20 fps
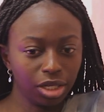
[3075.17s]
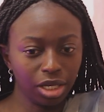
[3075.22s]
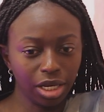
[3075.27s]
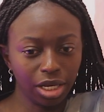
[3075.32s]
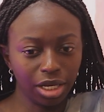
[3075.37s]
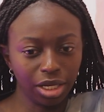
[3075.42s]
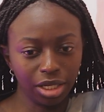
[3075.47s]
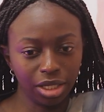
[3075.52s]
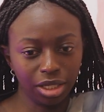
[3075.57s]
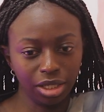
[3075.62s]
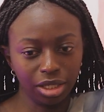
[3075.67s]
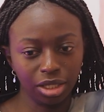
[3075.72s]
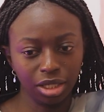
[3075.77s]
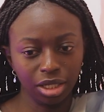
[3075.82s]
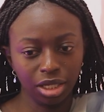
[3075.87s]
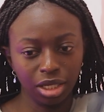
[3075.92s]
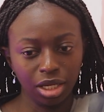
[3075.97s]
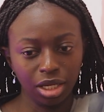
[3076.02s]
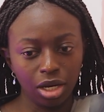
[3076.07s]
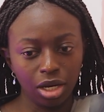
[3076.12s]
And
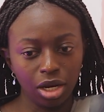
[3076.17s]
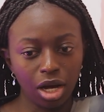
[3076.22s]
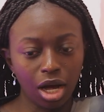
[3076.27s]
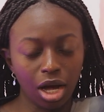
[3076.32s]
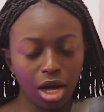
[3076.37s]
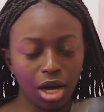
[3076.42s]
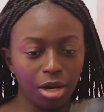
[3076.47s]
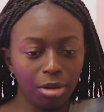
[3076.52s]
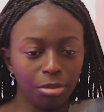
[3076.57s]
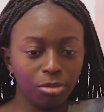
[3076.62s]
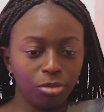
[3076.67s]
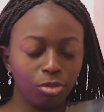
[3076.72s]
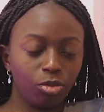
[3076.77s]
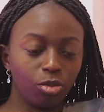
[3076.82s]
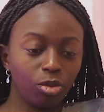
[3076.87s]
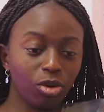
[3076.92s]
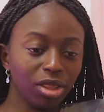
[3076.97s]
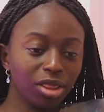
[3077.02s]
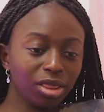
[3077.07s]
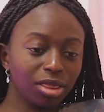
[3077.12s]
um,
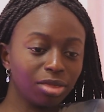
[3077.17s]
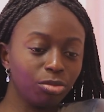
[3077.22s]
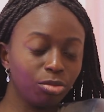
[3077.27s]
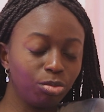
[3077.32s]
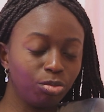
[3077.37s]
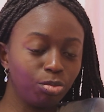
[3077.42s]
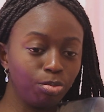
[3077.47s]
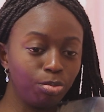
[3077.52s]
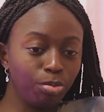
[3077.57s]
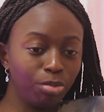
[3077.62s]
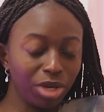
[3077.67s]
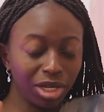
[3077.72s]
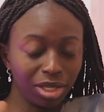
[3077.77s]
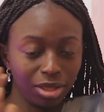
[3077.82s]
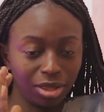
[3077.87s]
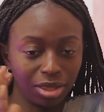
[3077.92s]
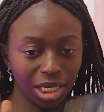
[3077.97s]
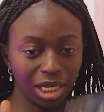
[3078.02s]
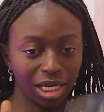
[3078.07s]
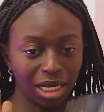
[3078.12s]
one big
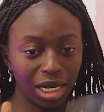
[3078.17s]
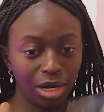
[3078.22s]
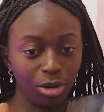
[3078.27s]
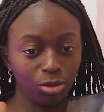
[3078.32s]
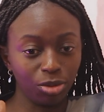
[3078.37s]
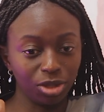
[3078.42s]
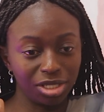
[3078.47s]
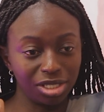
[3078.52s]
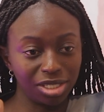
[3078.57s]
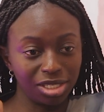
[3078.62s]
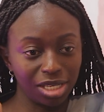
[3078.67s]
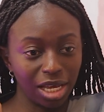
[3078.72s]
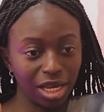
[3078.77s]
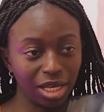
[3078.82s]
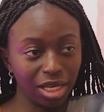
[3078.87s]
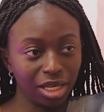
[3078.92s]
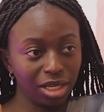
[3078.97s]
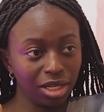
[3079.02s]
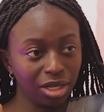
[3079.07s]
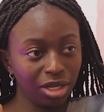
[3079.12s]
thing I would
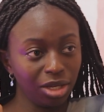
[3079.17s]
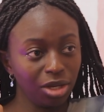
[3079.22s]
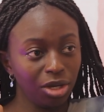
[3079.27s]
say